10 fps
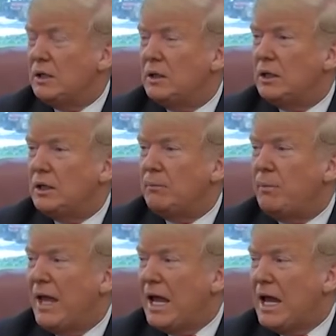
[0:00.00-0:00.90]
uh,
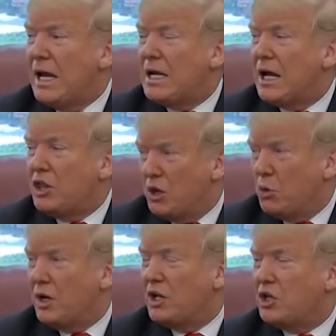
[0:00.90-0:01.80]
and I think
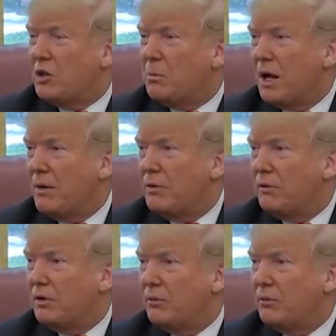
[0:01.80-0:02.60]
we'll get to the bottom of it.